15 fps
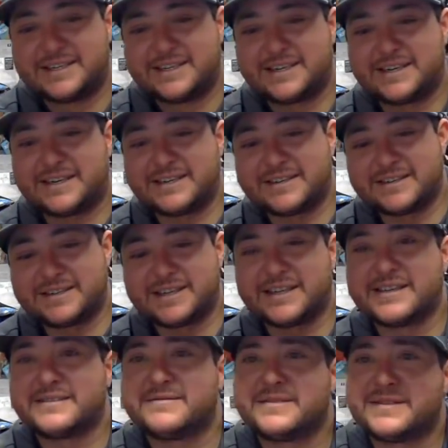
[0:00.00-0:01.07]
You can see
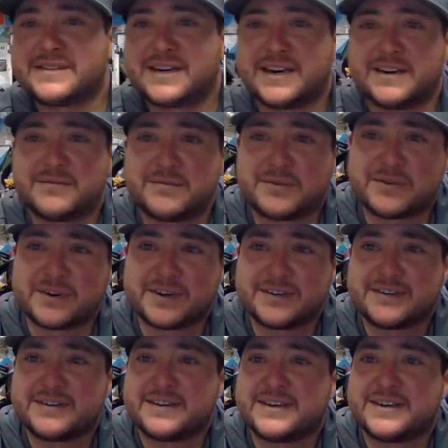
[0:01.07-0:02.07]
this one's kind of worn.